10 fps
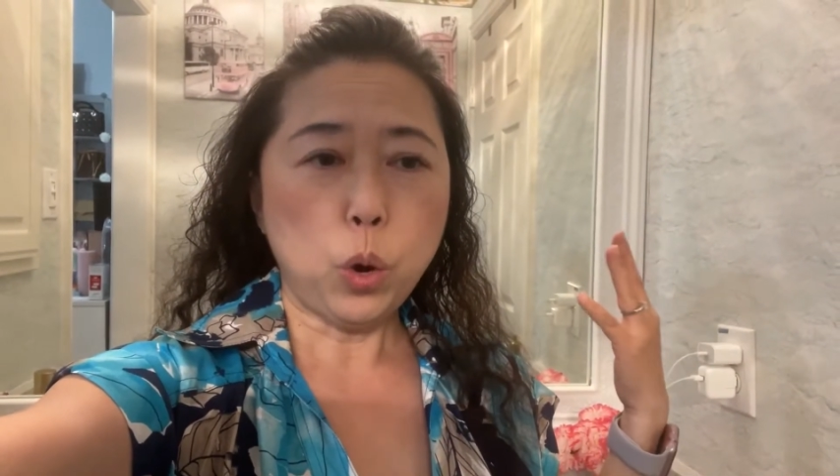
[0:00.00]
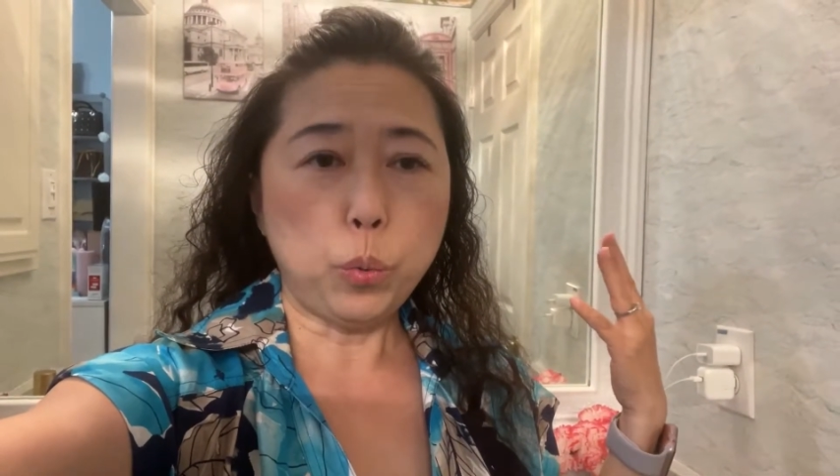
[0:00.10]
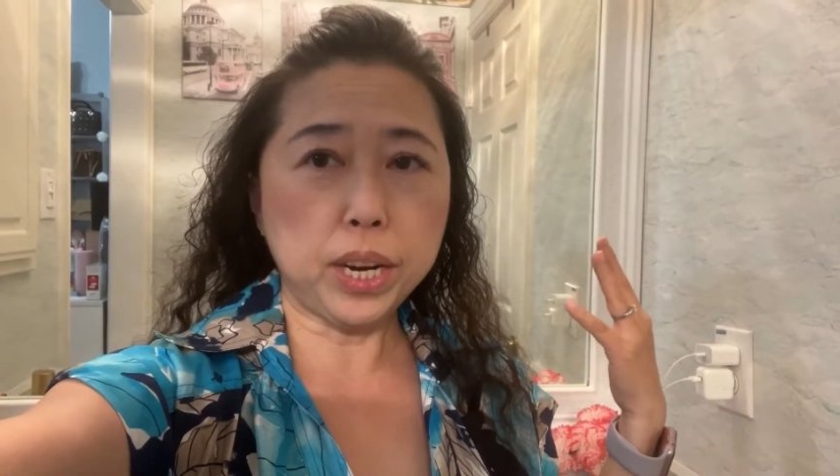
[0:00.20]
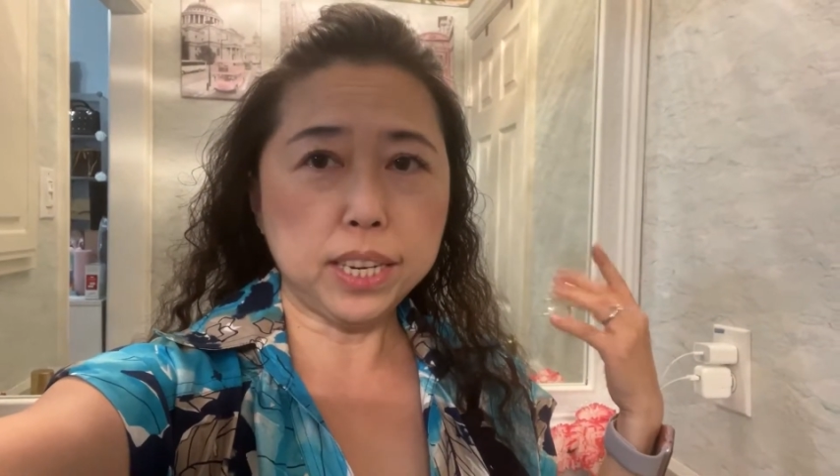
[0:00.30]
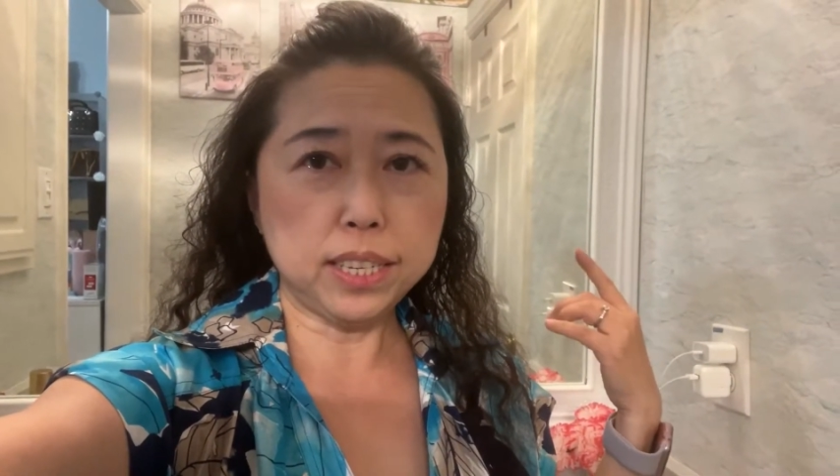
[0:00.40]

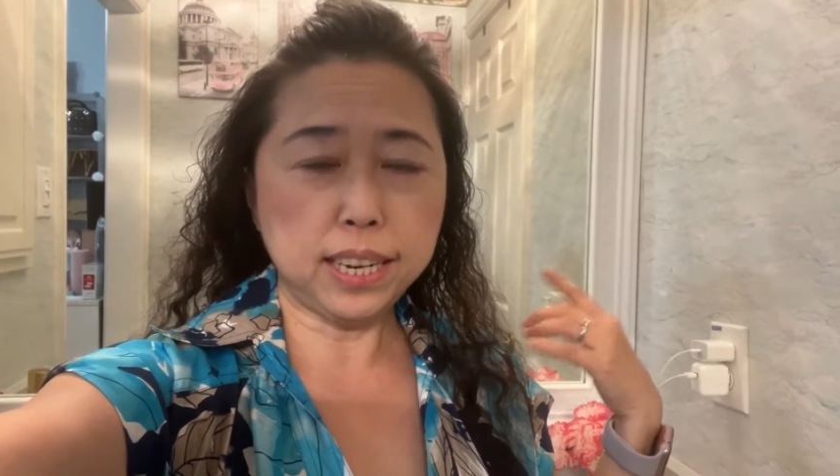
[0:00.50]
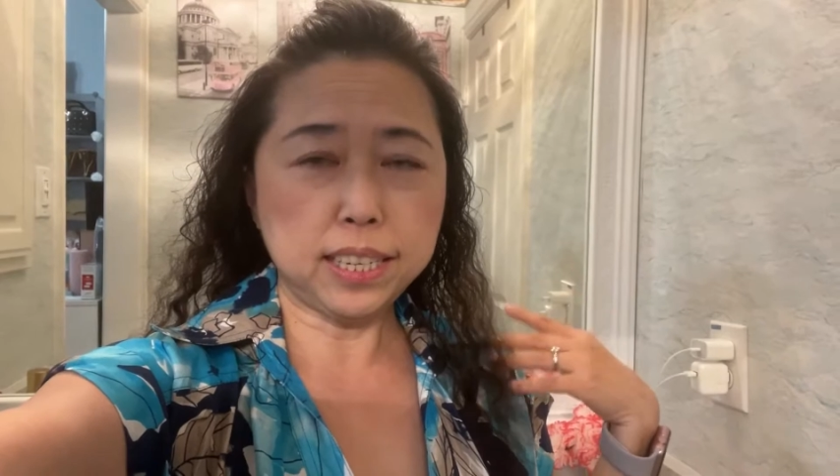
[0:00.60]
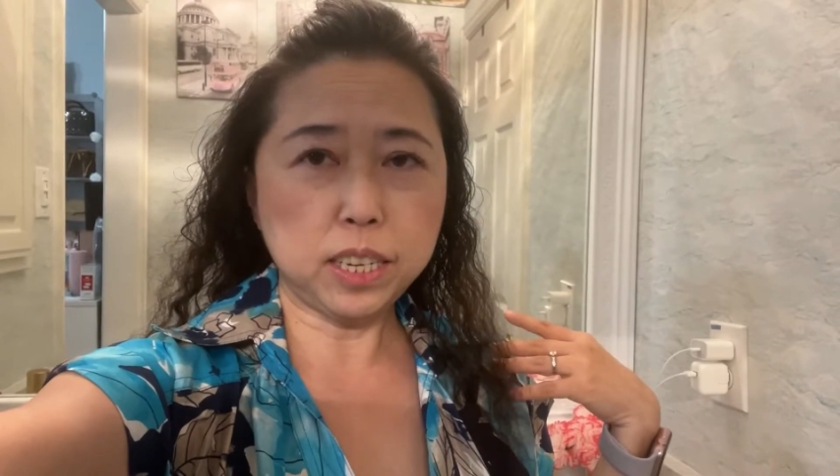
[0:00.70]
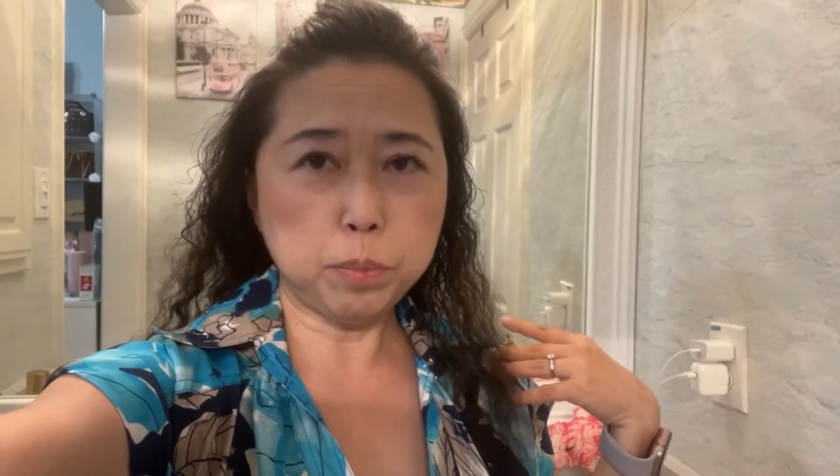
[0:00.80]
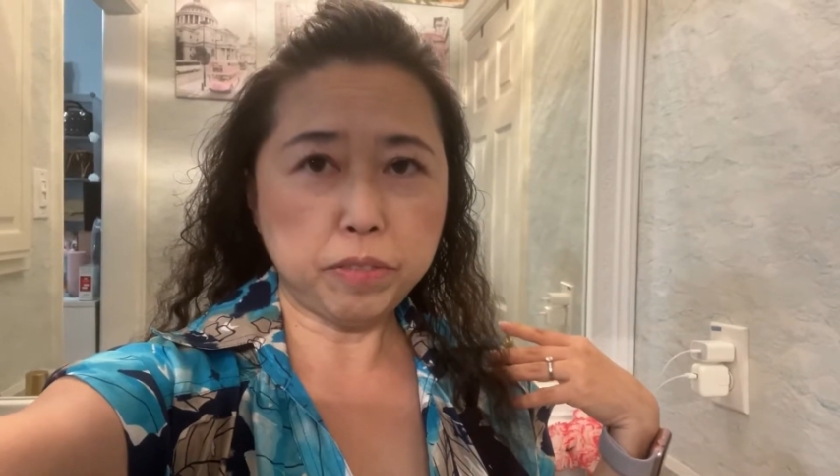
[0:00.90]
we're going to take
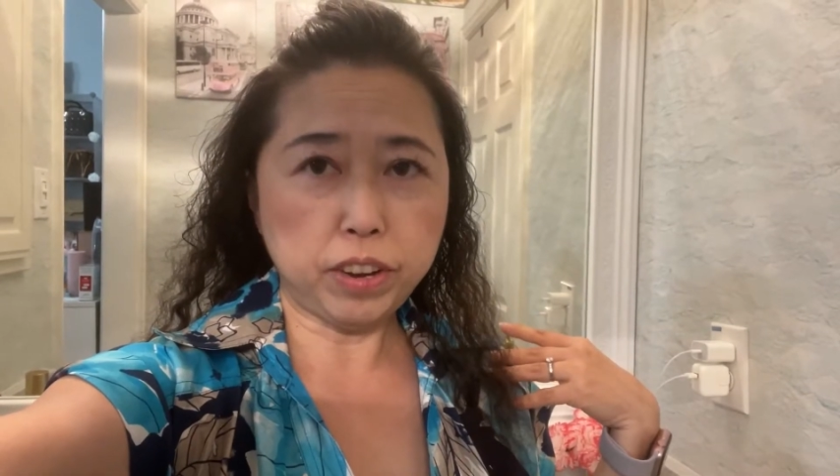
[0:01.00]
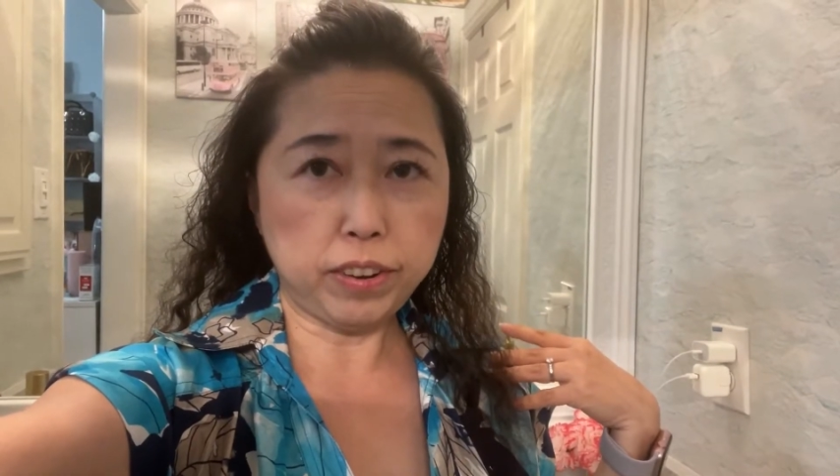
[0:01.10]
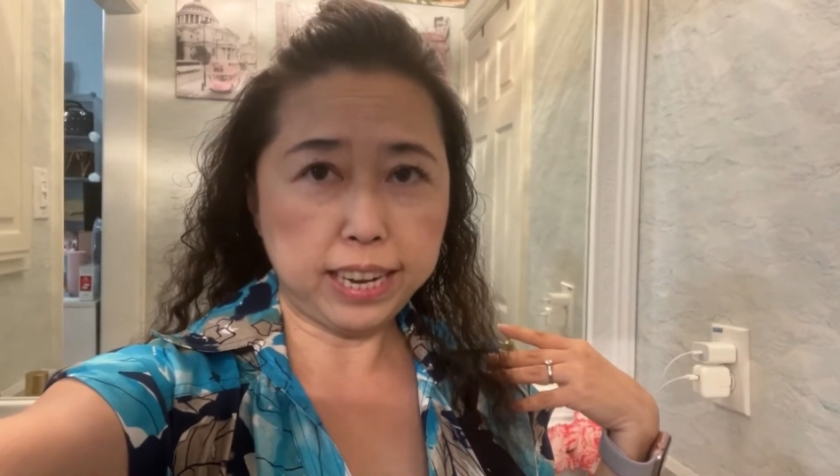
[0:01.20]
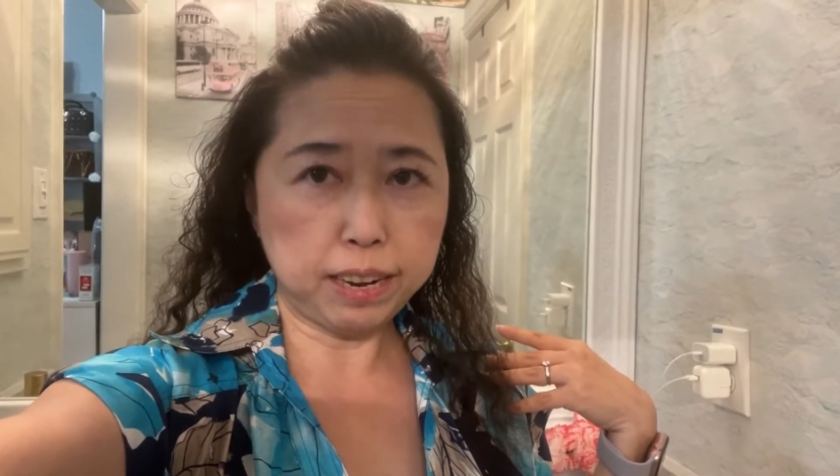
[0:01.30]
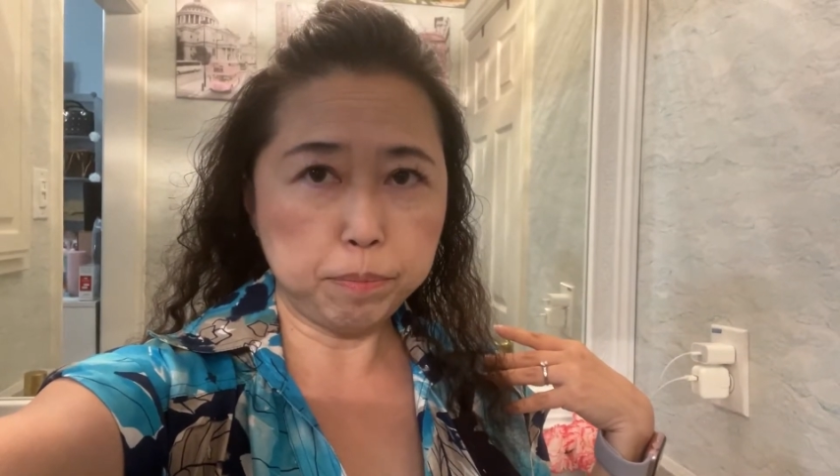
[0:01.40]
some of our
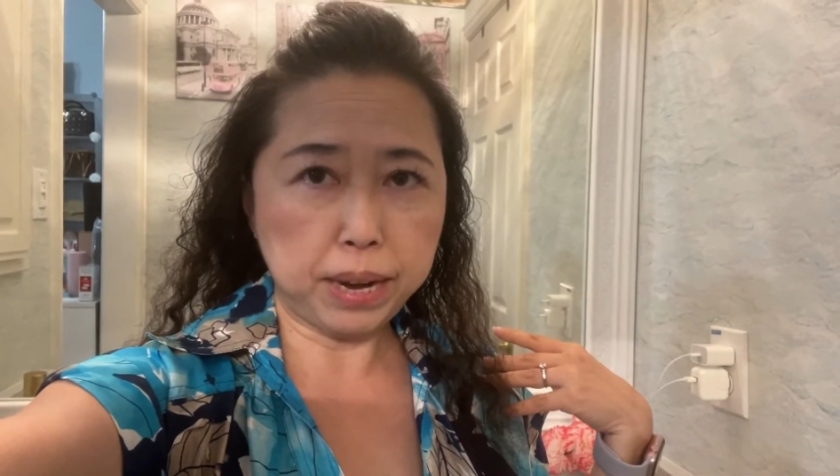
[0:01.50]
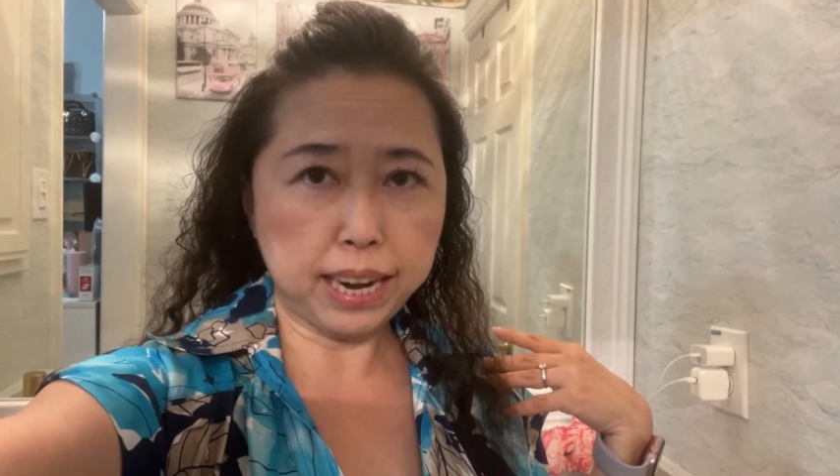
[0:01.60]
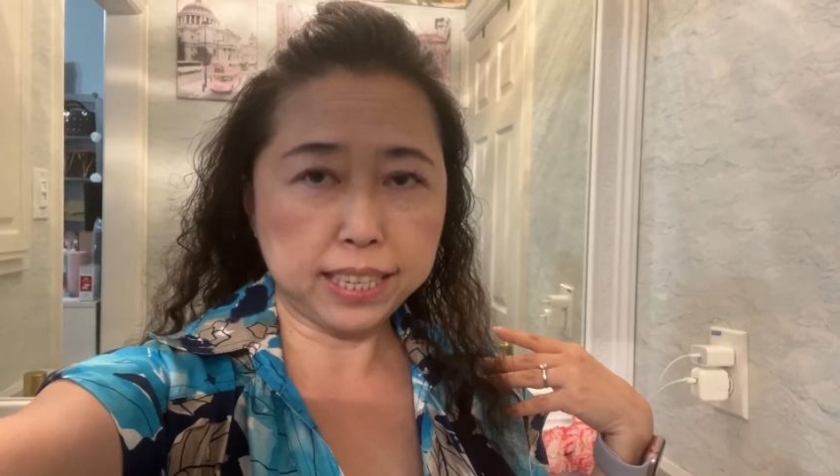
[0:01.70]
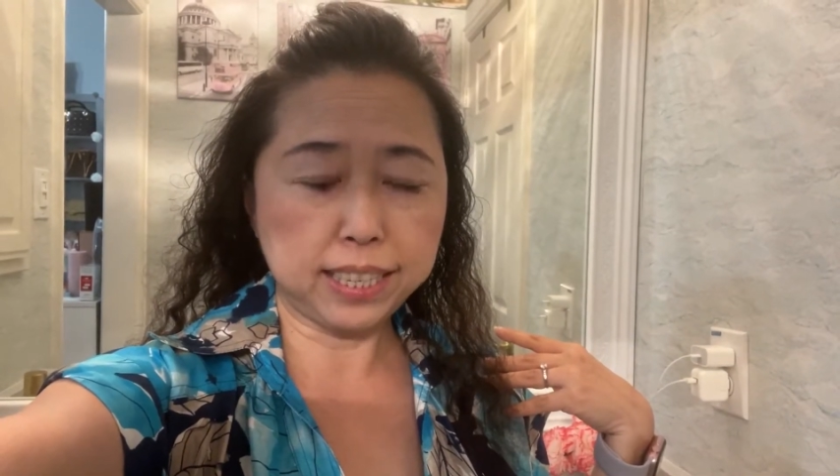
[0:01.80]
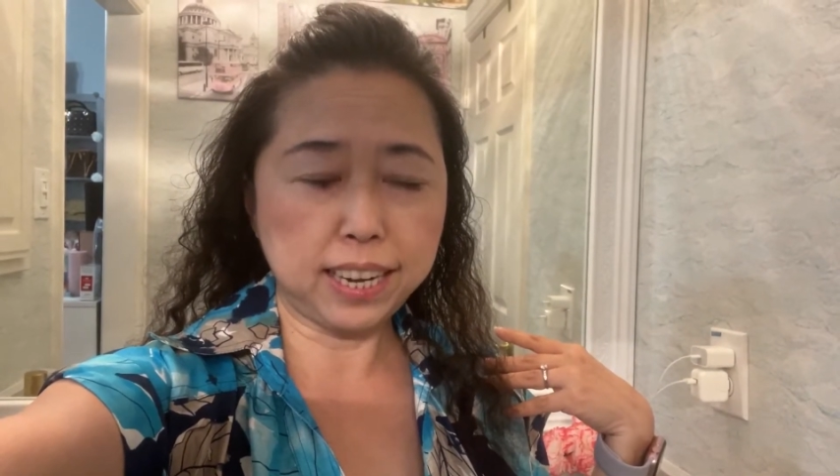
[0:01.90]

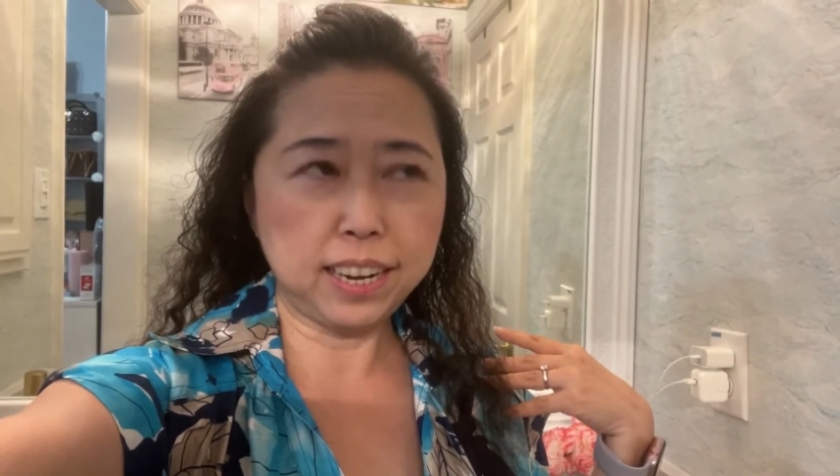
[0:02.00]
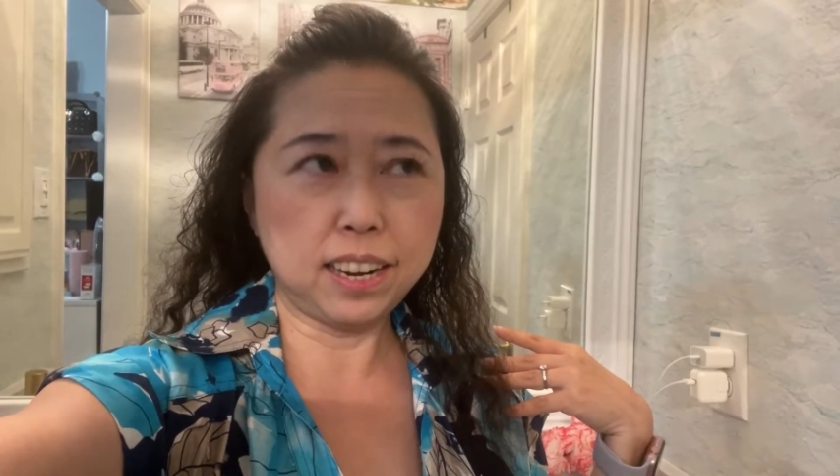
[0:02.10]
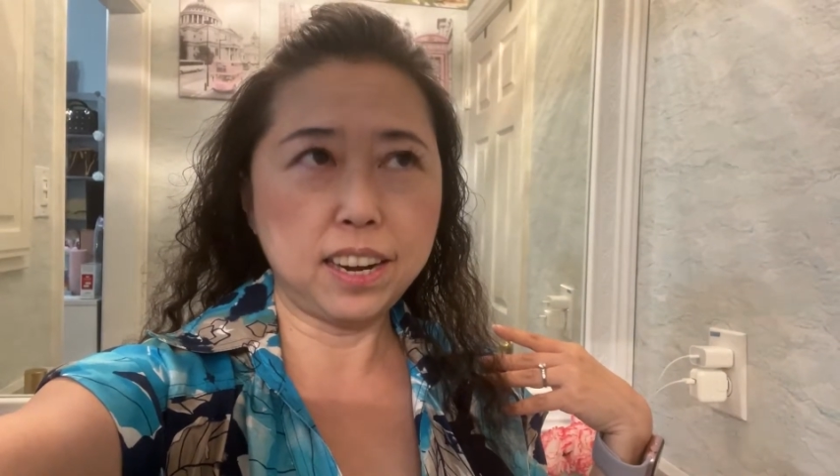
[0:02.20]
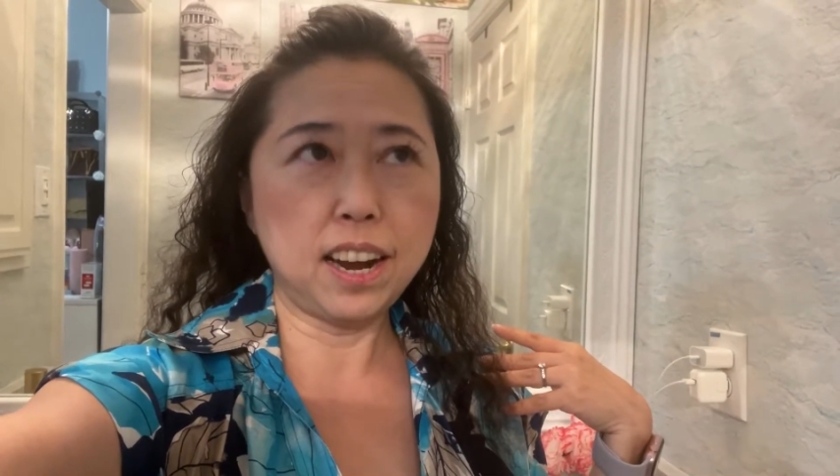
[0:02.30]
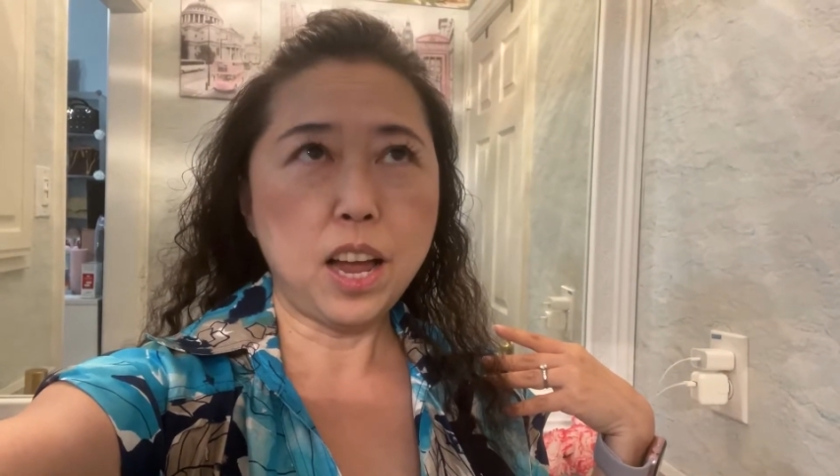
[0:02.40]
handbags
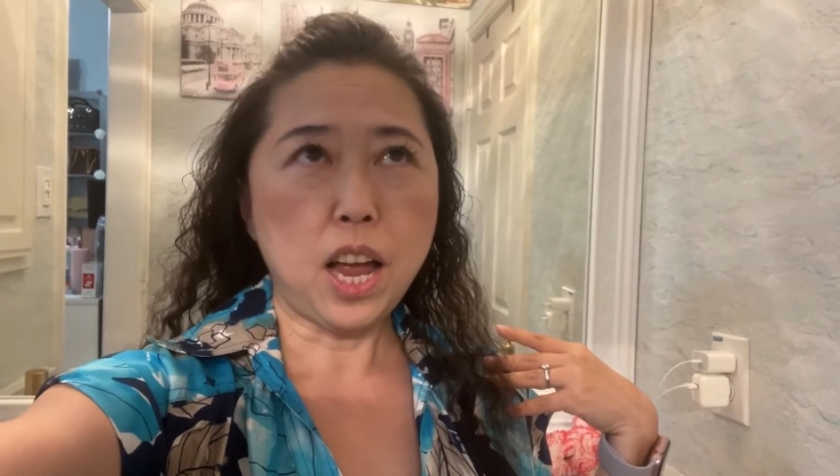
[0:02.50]
there,